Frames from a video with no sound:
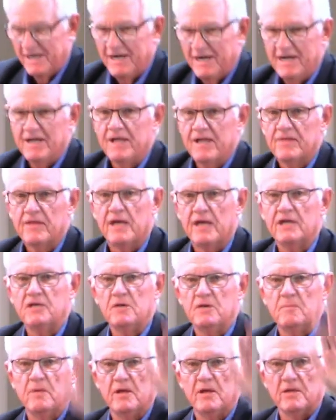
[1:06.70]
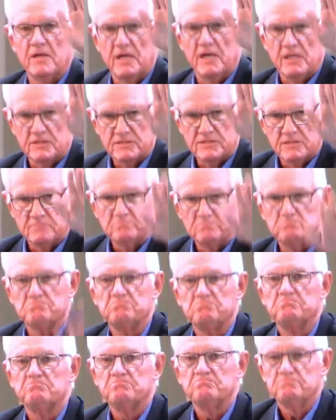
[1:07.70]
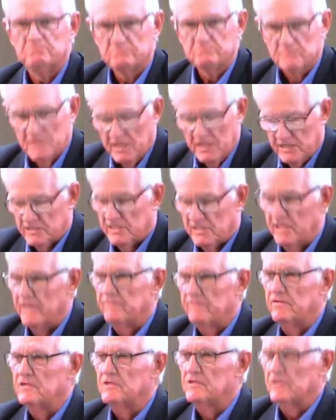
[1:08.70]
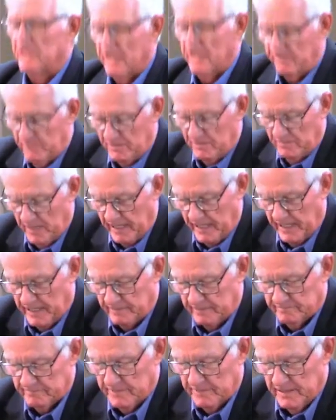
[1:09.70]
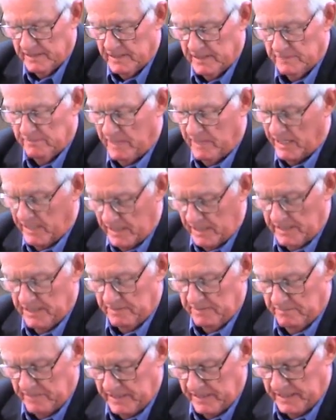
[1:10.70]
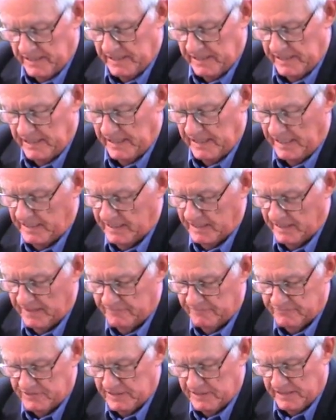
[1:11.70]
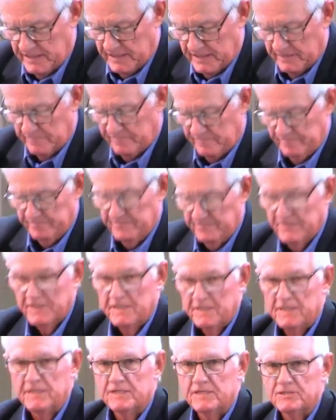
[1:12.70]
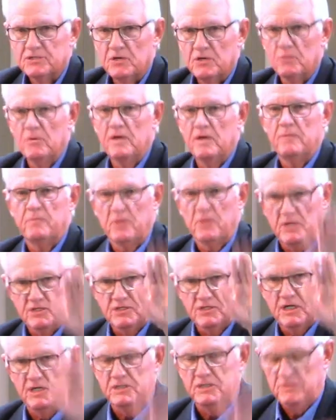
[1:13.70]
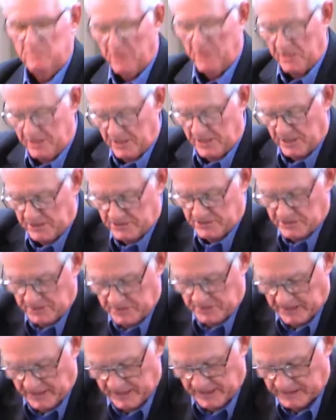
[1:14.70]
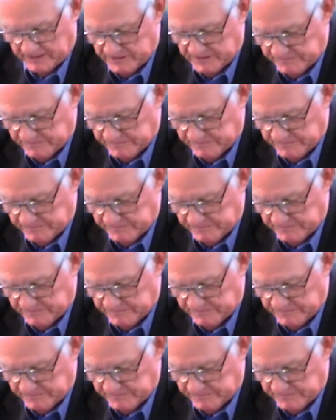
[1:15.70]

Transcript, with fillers: Thank you, Brother Nelson. He's giving, giving man, my hugging buddy. He, he loves to give. So we appreciate you, Brother Nelson. Thanks.